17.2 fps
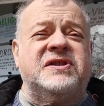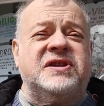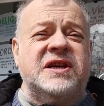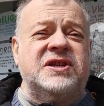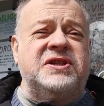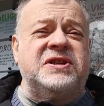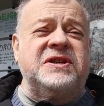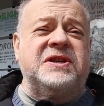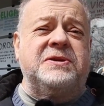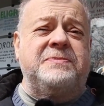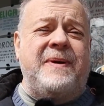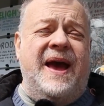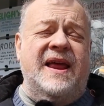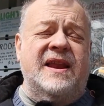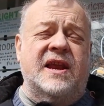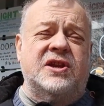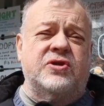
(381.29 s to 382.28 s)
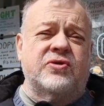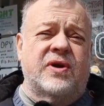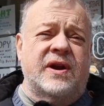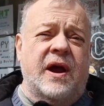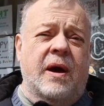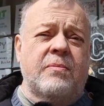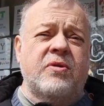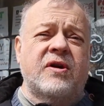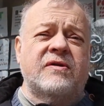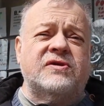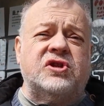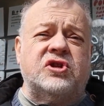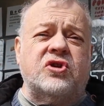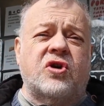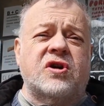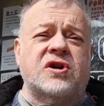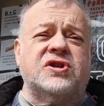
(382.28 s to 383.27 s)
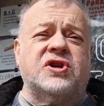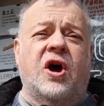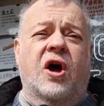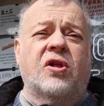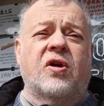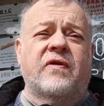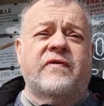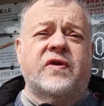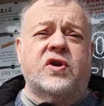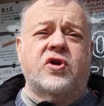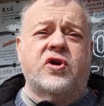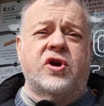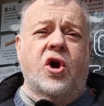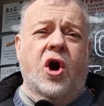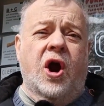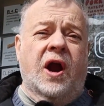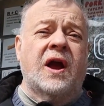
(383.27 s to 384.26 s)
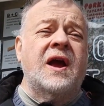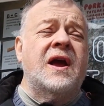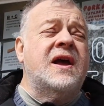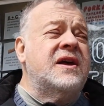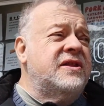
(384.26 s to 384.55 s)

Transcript: since expanded to a number of stores all over New York.